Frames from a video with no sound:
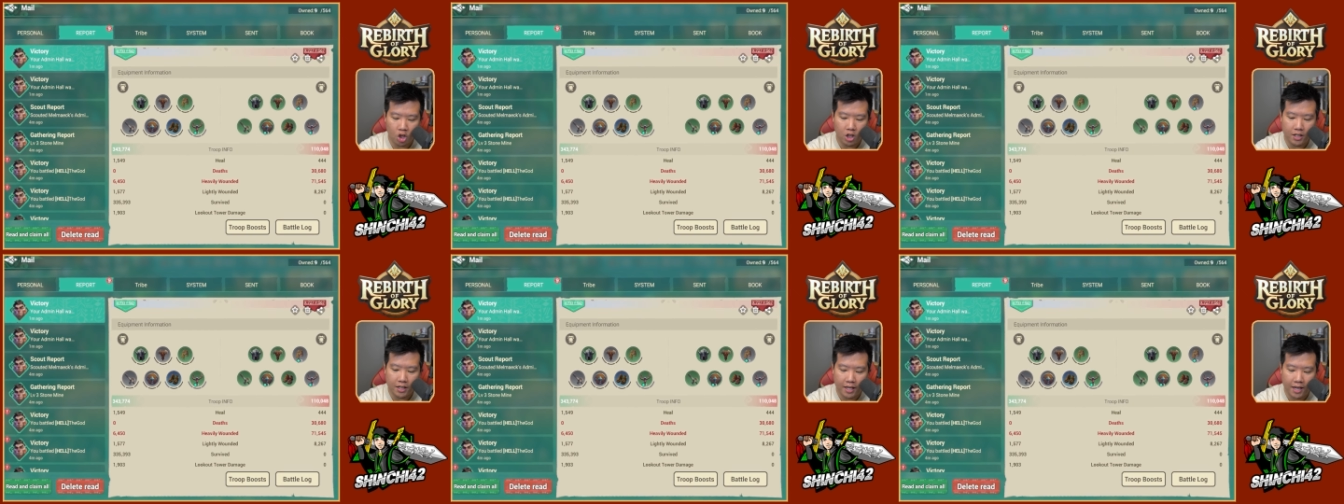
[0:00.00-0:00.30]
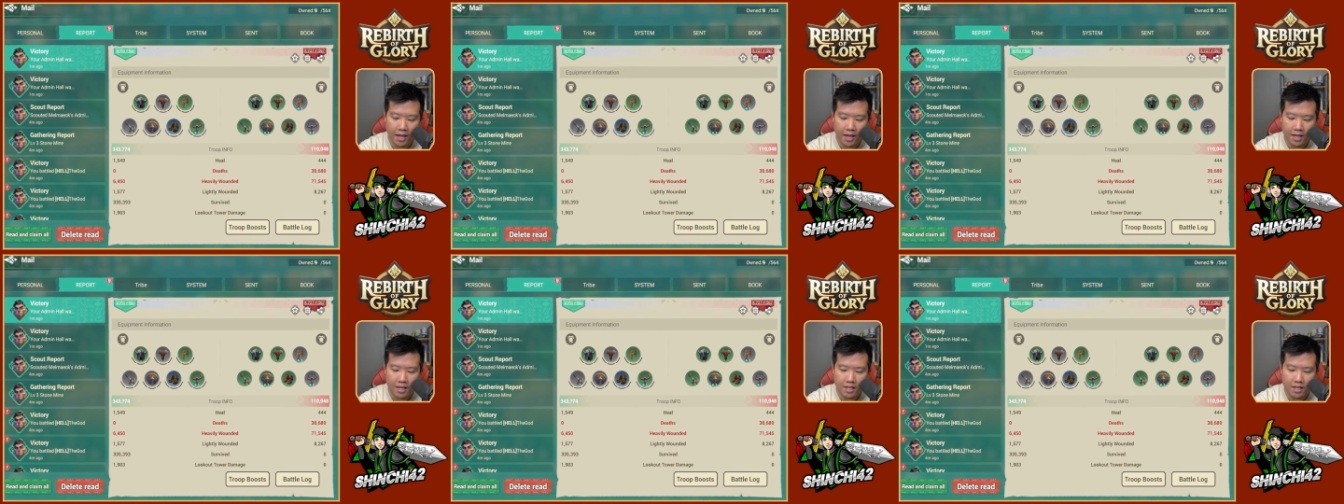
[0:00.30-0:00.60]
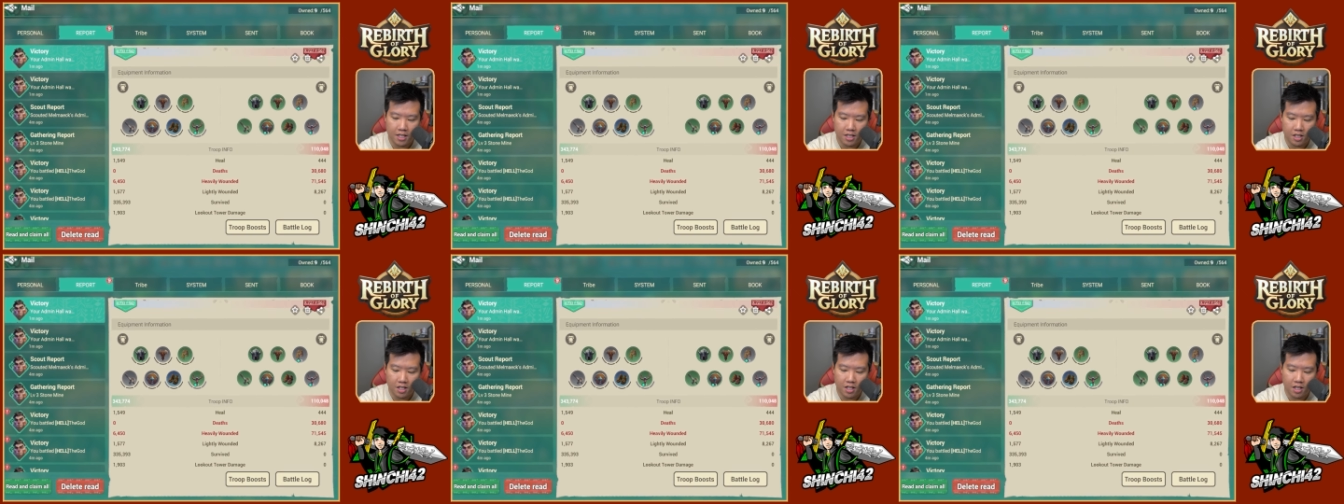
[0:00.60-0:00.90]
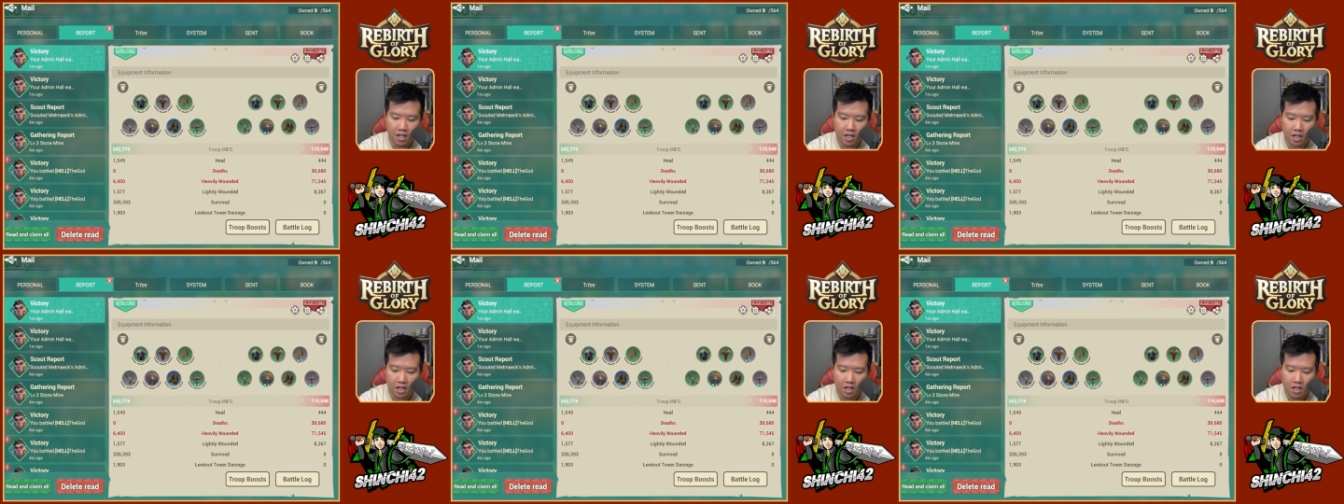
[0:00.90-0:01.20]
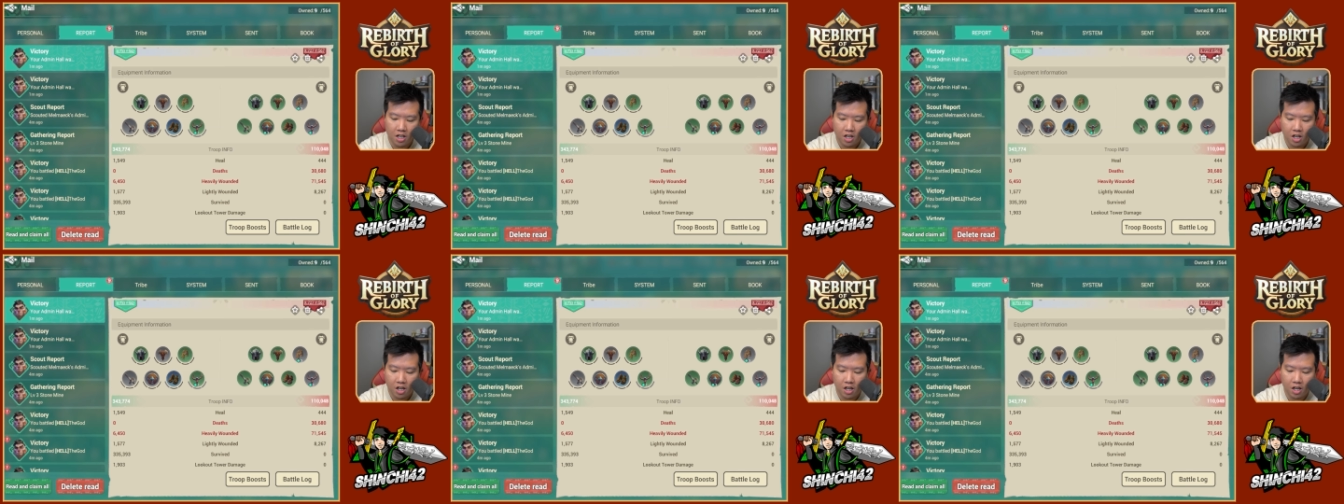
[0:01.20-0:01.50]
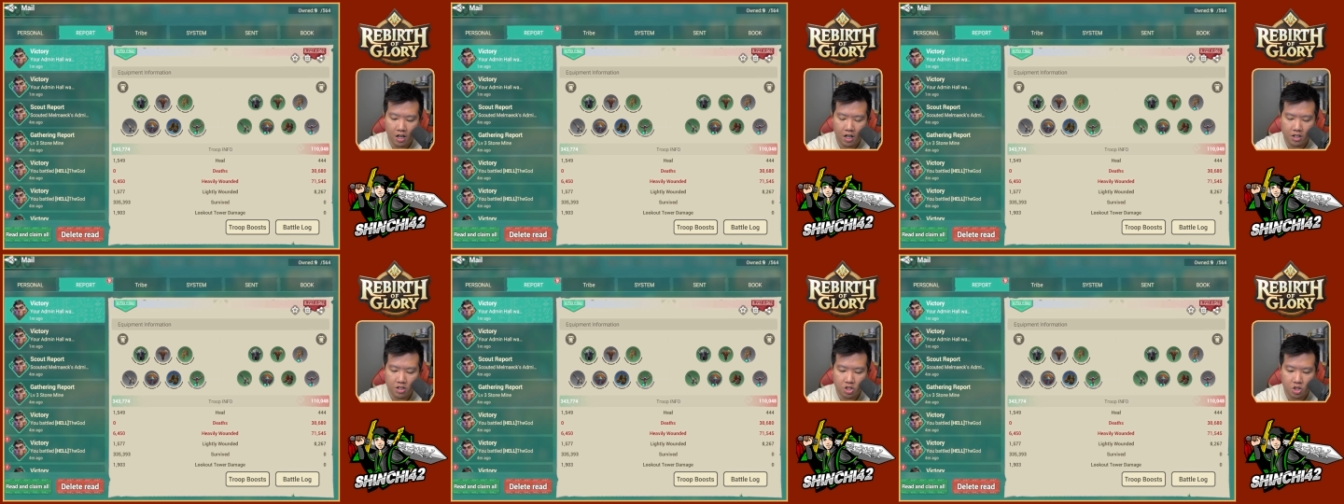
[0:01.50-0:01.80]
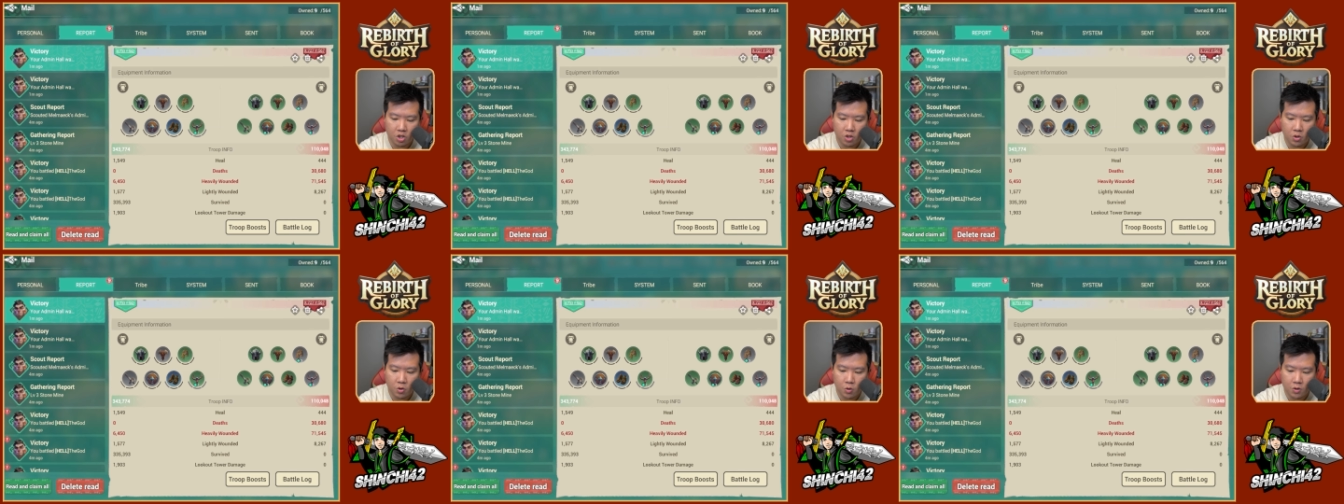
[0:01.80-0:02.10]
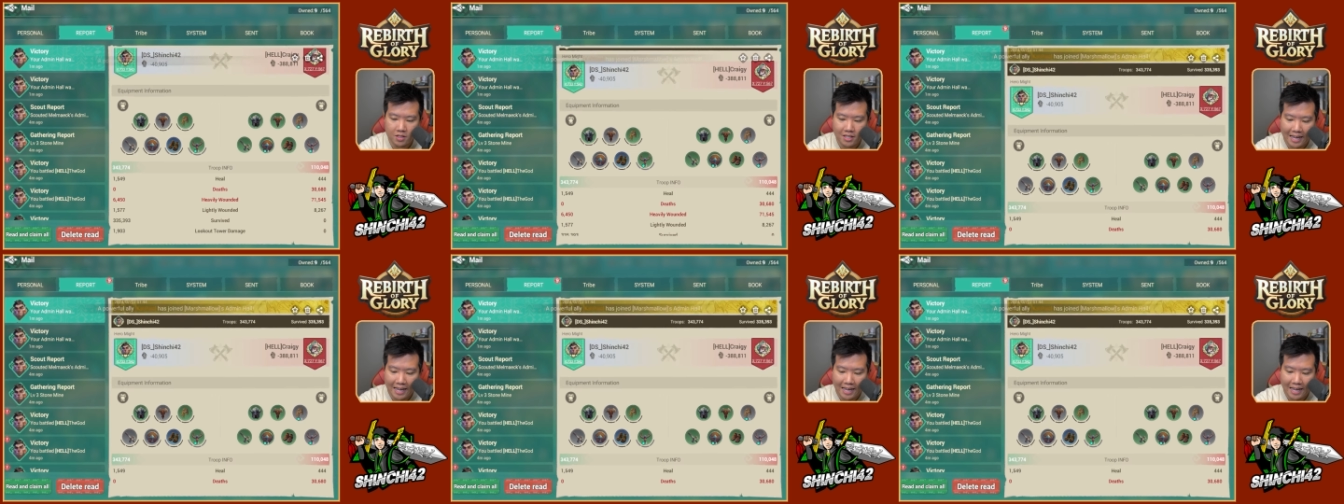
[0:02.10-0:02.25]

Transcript: 30k in here onto